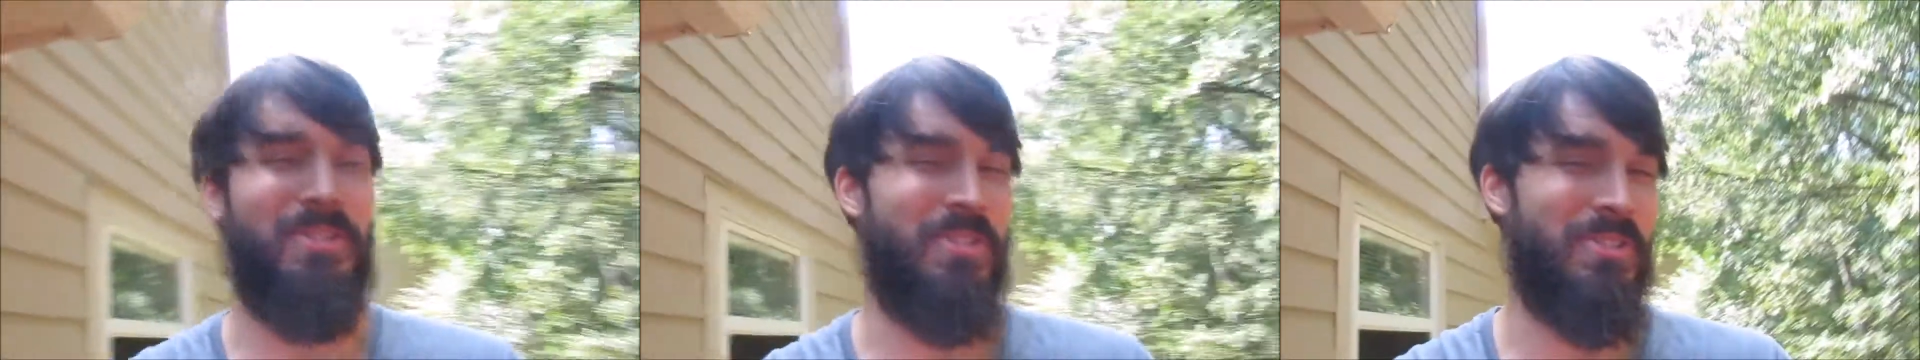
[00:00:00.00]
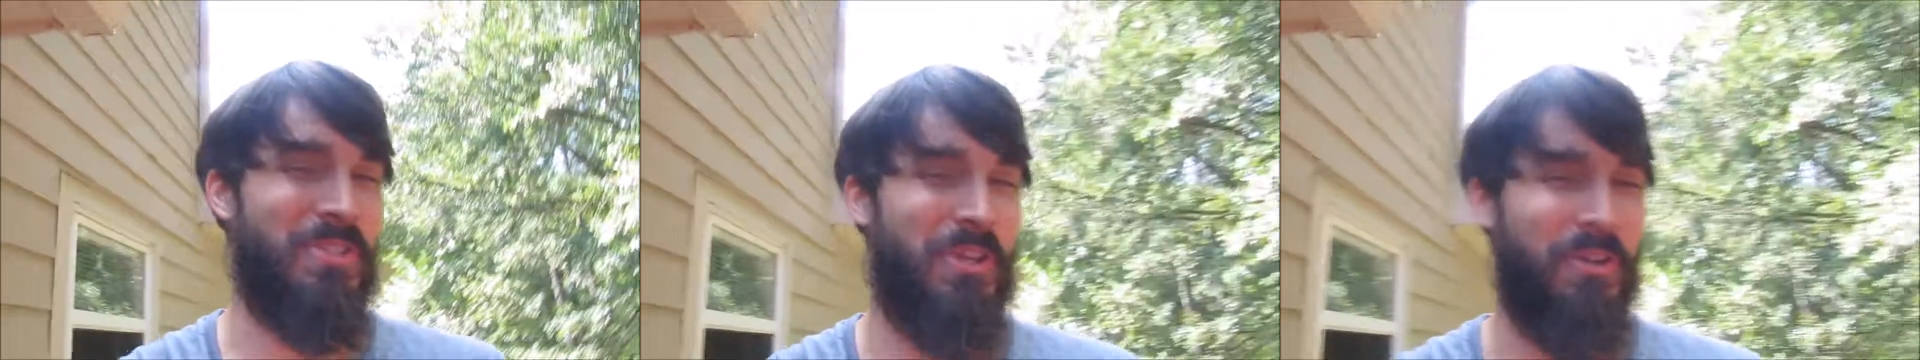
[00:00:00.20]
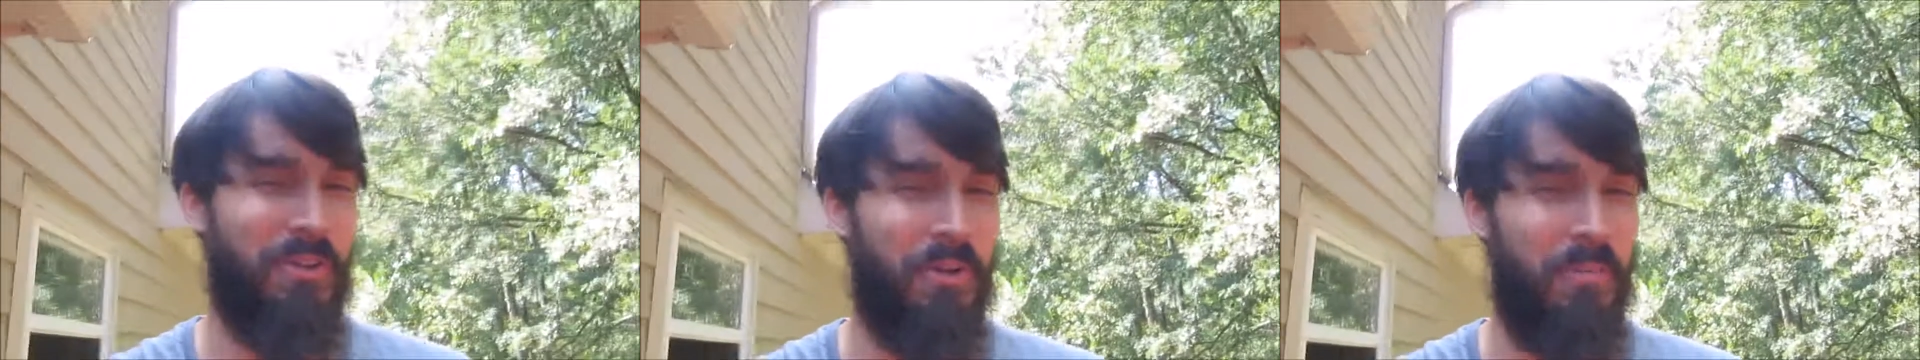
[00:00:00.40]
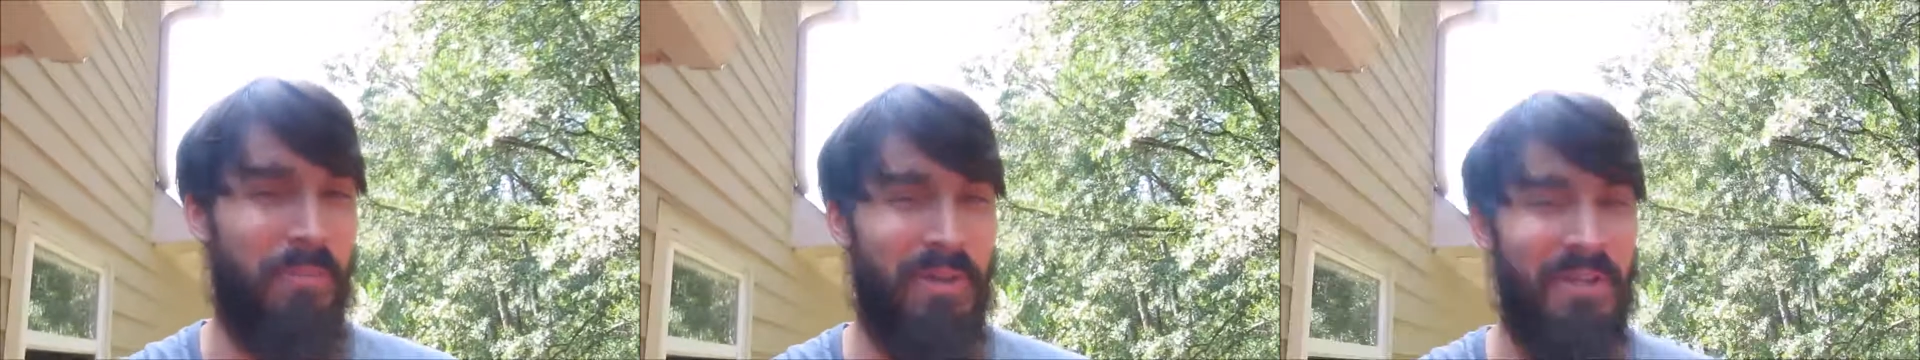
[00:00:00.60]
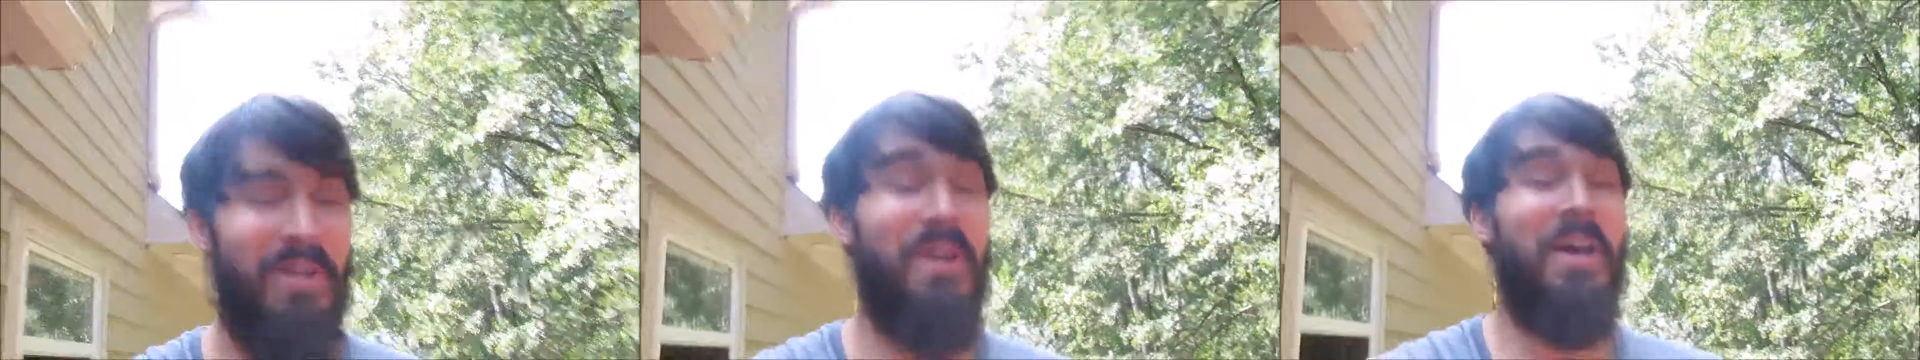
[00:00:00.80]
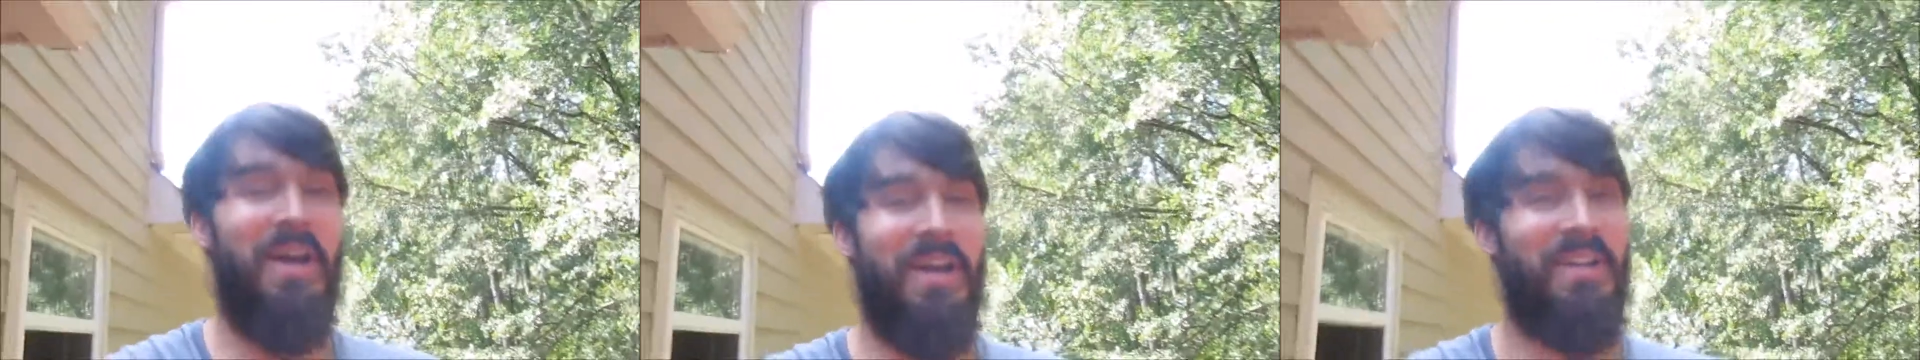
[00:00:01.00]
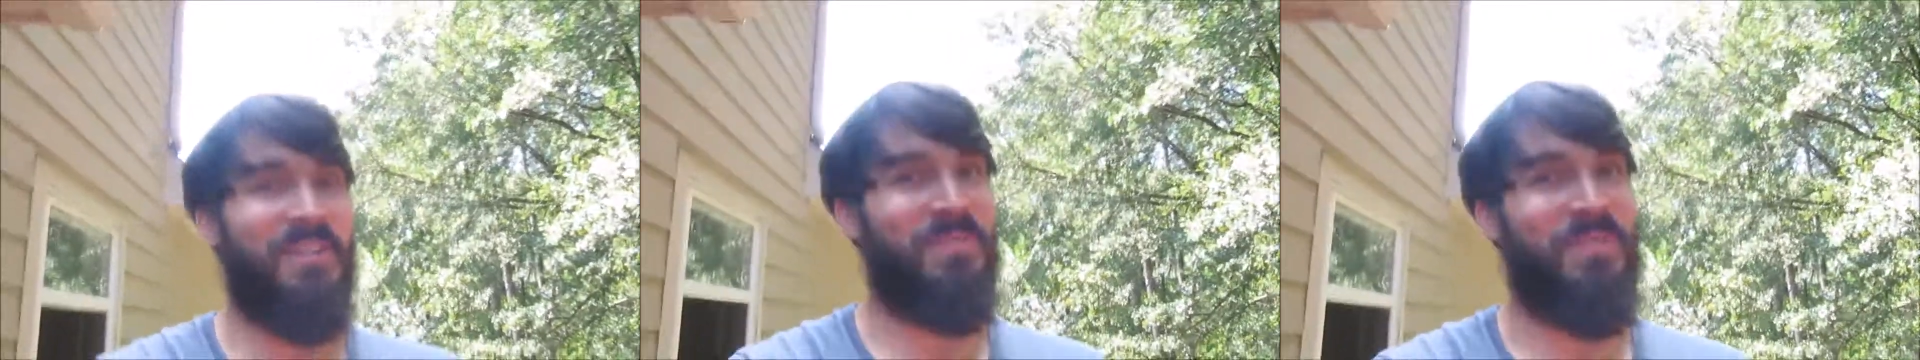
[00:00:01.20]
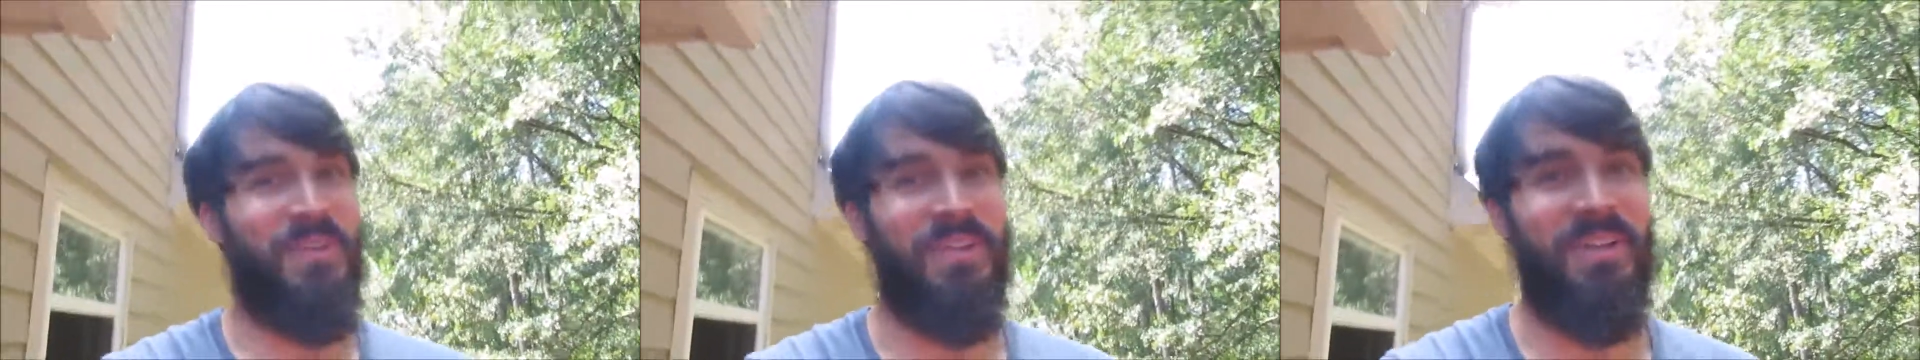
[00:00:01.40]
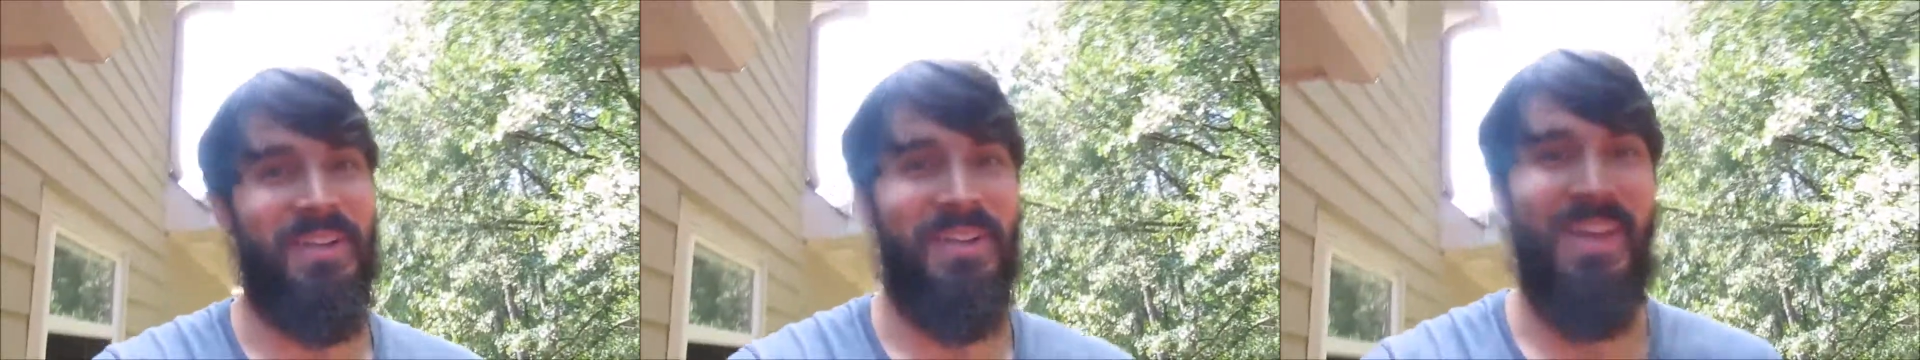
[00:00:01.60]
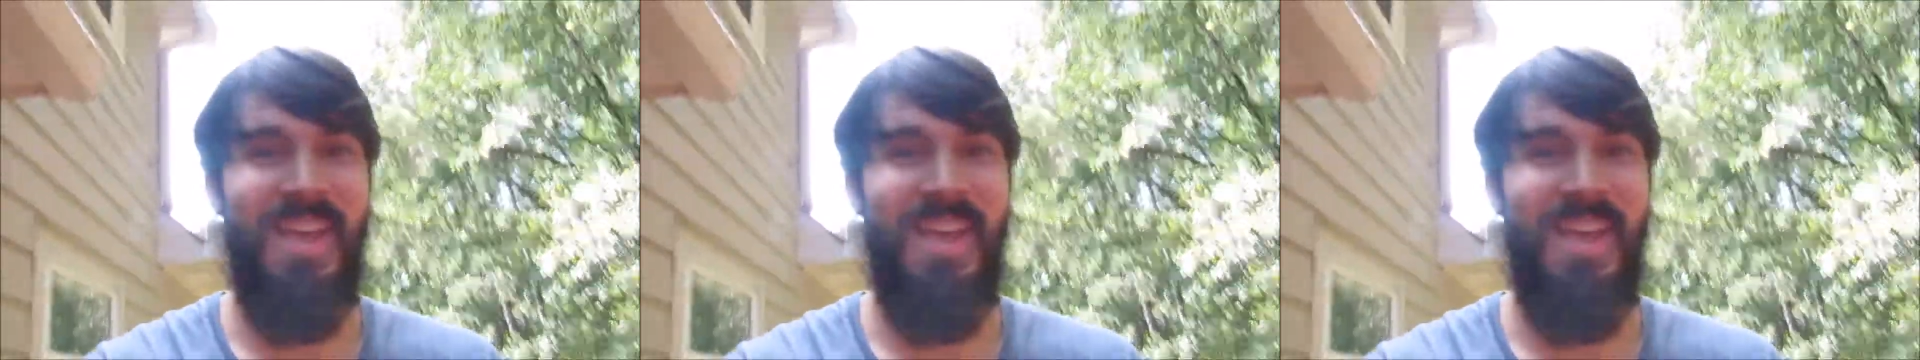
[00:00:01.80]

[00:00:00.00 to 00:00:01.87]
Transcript: just hunger, but I can feel it.